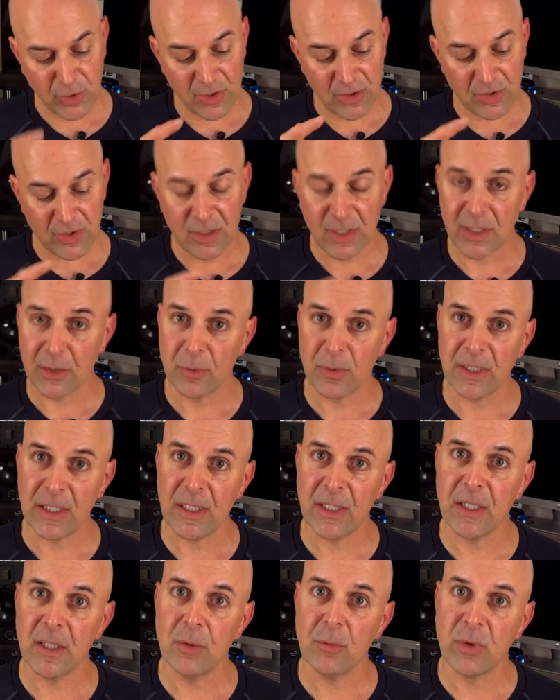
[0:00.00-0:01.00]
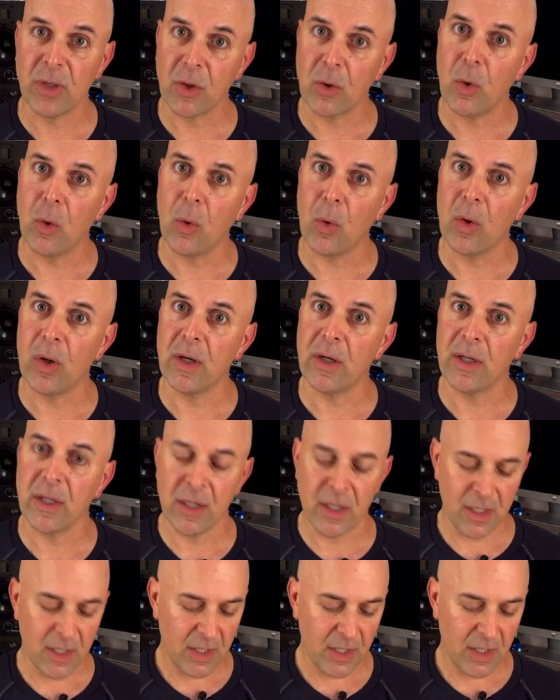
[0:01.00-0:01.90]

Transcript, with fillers: can literally record